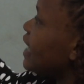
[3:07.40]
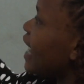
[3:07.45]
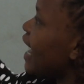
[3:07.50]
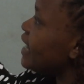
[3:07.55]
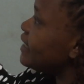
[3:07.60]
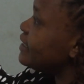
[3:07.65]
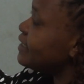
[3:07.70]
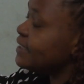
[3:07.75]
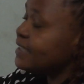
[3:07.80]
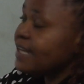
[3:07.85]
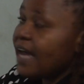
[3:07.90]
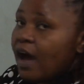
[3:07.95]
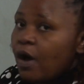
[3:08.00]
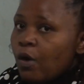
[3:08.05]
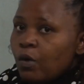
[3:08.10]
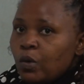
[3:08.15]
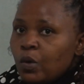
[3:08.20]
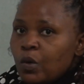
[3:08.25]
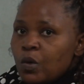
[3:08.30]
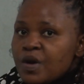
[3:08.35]
gland
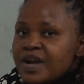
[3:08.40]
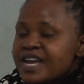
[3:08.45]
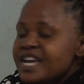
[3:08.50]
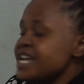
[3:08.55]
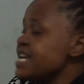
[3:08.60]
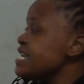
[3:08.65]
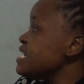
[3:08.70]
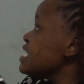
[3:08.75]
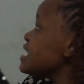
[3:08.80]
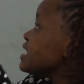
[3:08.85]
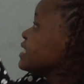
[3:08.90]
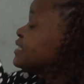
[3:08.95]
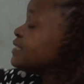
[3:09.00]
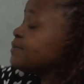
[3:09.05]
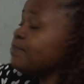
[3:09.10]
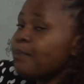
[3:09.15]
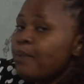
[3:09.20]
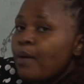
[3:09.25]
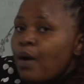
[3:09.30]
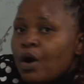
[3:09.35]
now, in
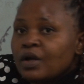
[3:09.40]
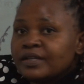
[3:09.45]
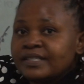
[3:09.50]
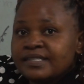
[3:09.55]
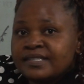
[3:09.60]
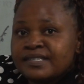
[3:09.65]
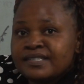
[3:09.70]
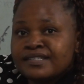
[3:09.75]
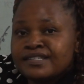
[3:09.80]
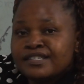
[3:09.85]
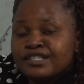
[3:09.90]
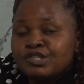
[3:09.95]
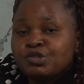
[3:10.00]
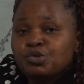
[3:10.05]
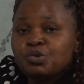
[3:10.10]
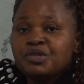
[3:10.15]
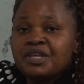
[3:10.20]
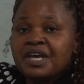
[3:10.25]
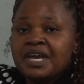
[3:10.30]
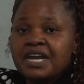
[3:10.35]
response
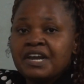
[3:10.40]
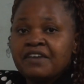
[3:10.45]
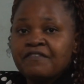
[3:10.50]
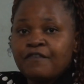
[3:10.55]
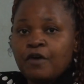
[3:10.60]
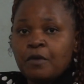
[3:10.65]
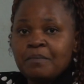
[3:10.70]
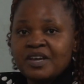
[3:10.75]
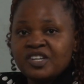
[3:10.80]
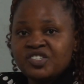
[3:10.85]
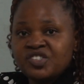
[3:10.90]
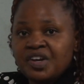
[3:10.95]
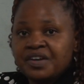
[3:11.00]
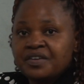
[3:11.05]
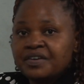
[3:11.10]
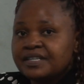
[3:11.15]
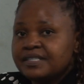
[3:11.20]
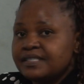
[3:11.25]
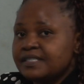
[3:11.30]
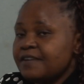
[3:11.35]
to the
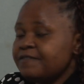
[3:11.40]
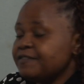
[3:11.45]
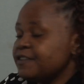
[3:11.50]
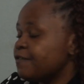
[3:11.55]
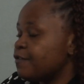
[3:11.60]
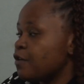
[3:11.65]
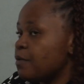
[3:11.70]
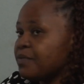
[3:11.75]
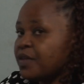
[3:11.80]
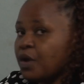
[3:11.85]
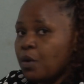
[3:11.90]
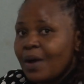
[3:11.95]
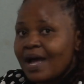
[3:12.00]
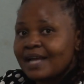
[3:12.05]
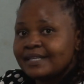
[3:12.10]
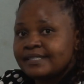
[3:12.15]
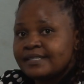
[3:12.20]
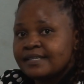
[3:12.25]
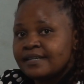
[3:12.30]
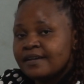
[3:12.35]
information received from the
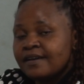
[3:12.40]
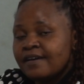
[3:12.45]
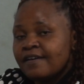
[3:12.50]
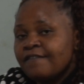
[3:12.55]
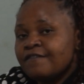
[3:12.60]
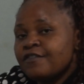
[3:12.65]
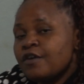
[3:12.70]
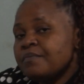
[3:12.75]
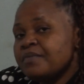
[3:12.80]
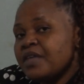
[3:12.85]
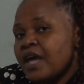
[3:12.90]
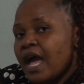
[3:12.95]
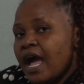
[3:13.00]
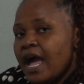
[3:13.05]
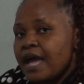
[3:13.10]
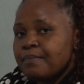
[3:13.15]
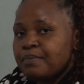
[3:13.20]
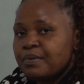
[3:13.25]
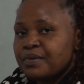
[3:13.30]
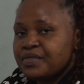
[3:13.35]
what? From the
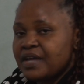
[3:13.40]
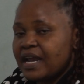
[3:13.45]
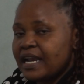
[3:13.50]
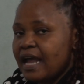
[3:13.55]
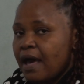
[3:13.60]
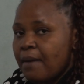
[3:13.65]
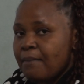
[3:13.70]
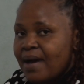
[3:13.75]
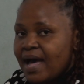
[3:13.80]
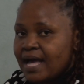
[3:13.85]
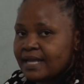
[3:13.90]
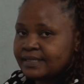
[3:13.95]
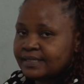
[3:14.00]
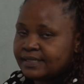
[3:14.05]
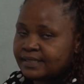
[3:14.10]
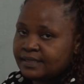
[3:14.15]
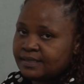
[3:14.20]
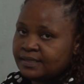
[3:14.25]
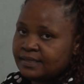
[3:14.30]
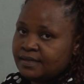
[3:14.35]

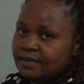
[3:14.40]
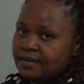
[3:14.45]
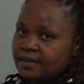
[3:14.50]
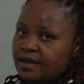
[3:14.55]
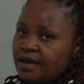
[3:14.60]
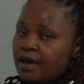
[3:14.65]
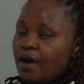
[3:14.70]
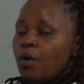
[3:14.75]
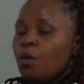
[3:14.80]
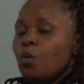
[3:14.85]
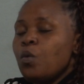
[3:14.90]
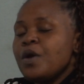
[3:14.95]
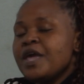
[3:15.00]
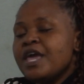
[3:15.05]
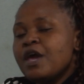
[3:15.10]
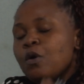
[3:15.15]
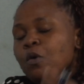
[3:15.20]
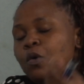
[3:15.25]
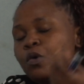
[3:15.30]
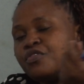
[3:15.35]
hypothalamus,
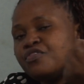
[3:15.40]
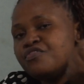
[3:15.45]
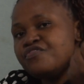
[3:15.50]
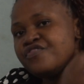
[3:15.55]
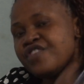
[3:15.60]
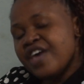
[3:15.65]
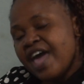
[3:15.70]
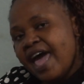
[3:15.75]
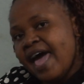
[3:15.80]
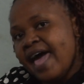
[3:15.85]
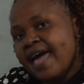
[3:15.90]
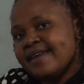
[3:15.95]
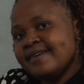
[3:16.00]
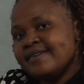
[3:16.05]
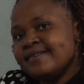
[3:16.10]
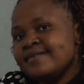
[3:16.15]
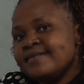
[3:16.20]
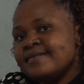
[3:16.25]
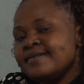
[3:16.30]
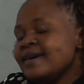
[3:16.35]
will
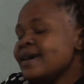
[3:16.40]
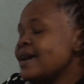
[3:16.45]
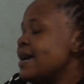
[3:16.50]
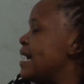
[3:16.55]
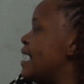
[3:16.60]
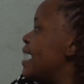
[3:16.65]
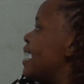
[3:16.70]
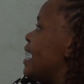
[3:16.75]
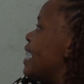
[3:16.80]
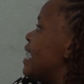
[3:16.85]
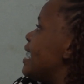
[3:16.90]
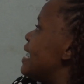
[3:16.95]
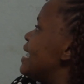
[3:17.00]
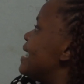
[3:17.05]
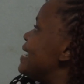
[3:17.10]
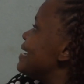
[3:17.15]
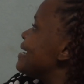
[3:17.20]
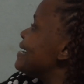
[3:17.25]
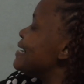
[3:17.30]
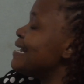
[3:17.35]
then
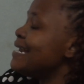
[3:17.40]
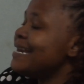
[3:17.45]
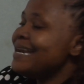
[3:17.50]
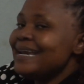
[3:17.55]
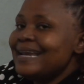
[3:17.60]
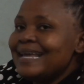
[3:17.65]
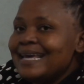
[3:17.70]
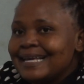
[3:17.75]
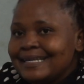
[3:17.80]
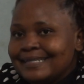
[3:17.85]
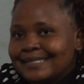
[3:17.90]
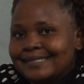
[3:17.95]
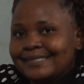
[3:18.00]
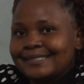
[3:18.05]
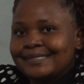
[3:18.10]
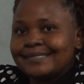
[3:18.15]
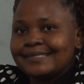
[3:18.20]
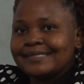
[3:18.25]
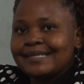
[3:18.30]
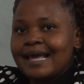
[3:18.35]

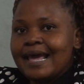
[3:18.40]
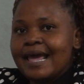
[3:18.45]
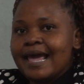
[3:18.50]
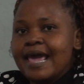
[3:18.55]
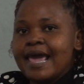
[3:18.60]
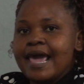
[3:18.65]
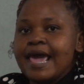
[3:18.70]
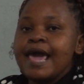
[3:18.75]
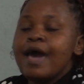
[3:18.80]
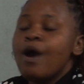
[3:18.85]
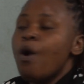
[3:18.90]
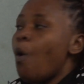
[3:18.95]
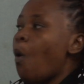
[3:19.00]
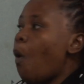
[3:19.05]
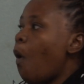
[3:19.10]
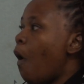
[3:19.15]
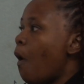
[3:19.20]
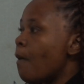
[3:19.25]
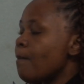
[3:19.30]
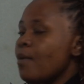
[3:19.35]
release a
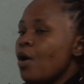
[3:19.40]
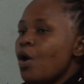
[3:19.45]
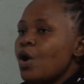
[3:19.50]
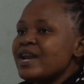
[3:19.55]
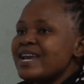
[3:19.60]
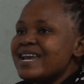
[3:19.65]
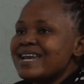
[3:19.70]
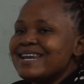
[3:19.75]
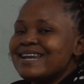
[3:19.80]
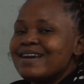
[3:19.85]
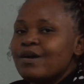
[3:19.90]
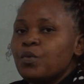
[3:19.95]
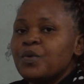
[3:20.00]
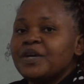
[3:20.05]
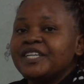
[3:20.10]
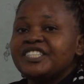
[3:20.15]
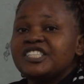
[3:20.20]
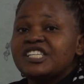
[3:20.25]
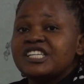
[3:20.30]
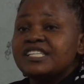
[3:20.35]
hormone
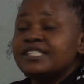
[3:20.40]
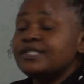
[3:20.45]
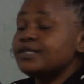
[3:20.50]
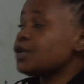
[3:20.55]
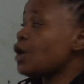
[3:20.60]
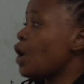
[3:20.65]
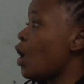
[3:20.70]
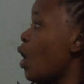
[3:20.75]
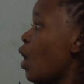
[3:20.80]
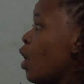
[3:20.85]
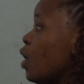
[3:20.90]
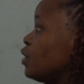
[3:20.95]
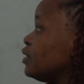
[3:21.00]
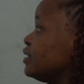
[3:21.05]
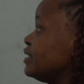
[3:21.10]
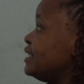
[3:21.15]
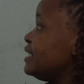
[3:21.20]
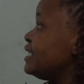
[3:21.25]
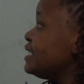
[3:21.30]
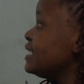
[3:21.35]
which is
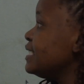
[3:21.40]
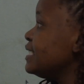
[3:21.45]
called